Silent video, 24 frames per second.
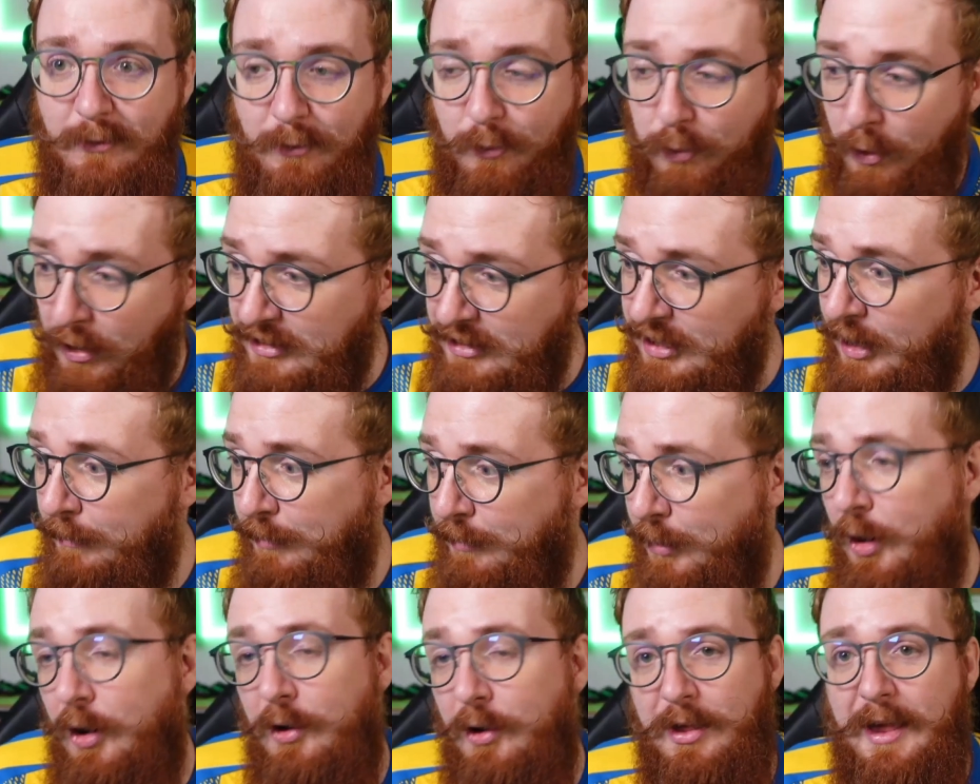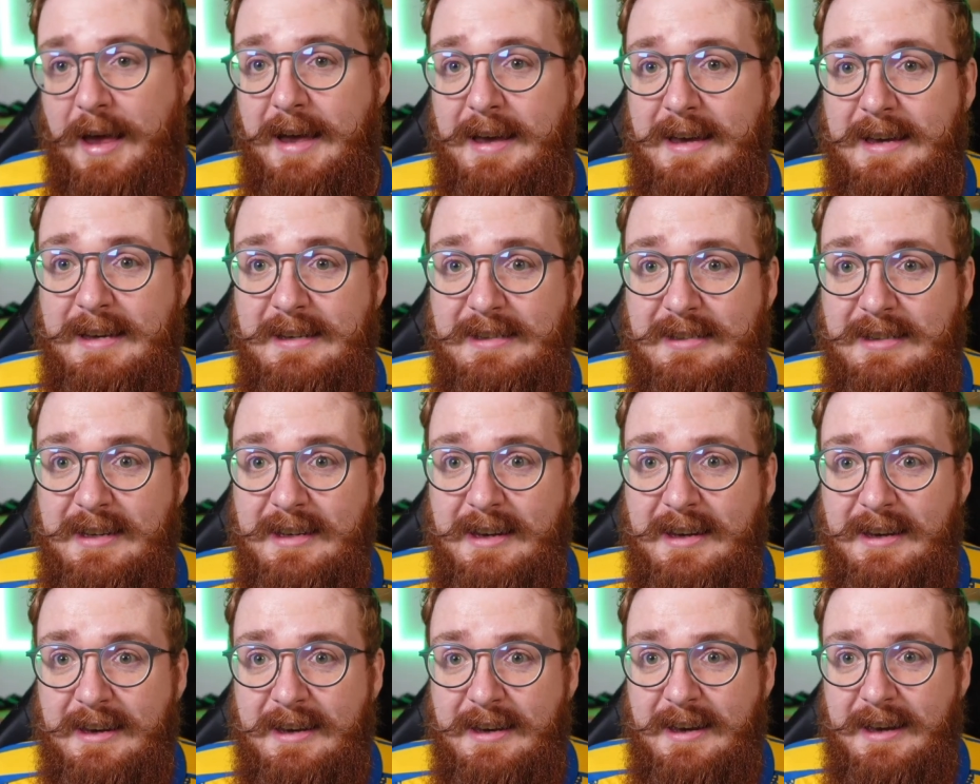What a ball that is.
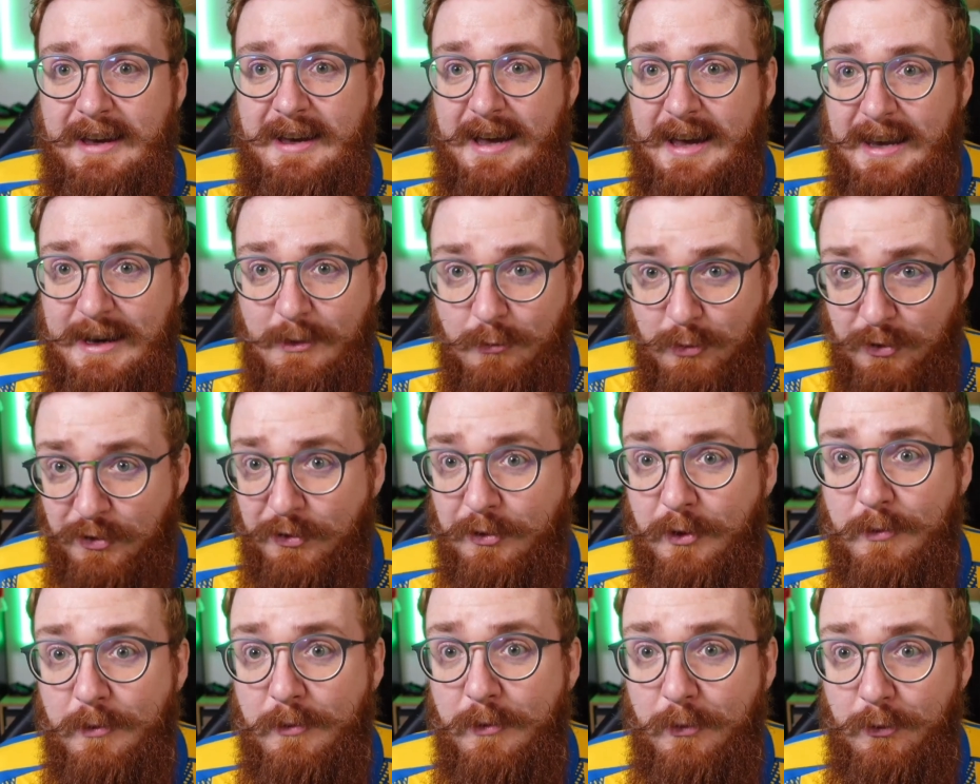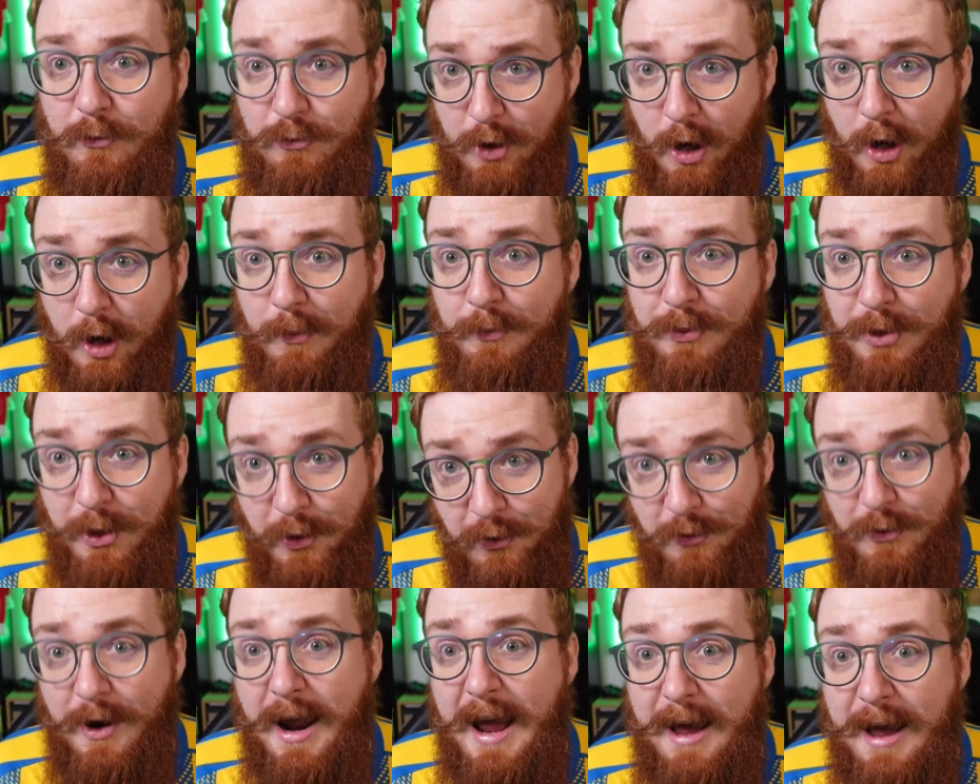And it was from Rob
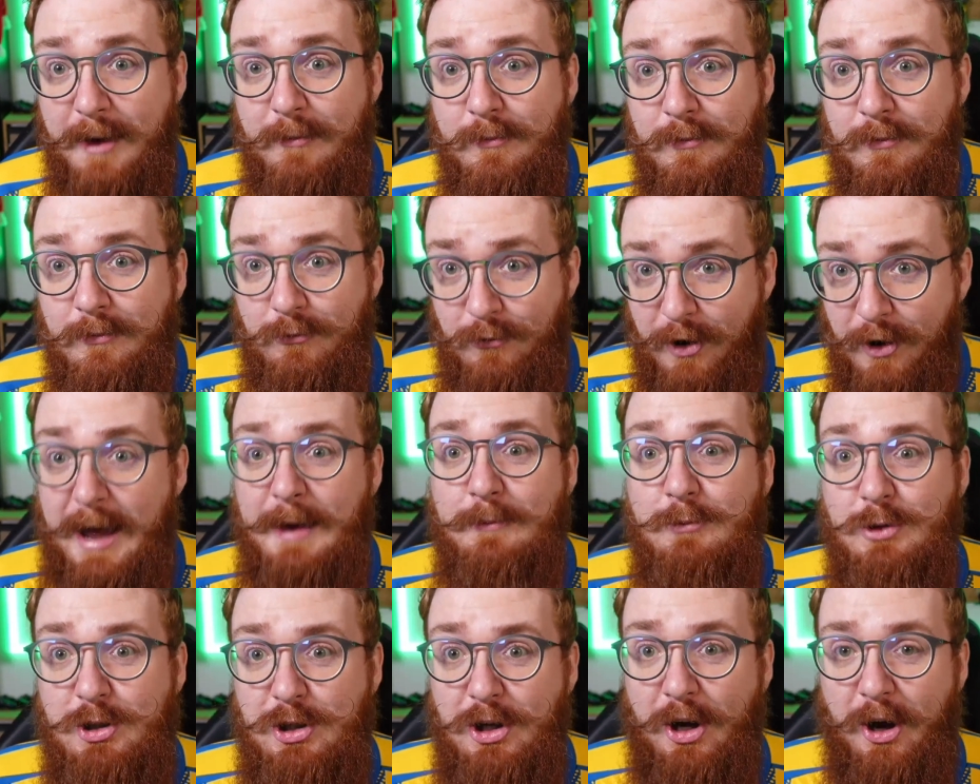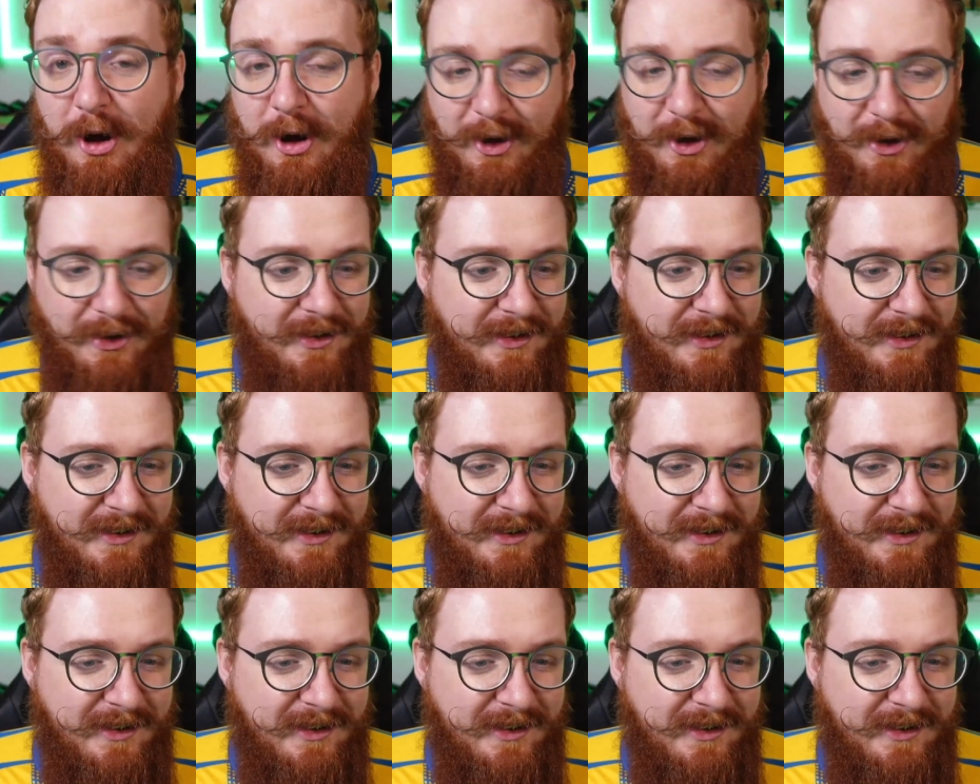the Ramshaw.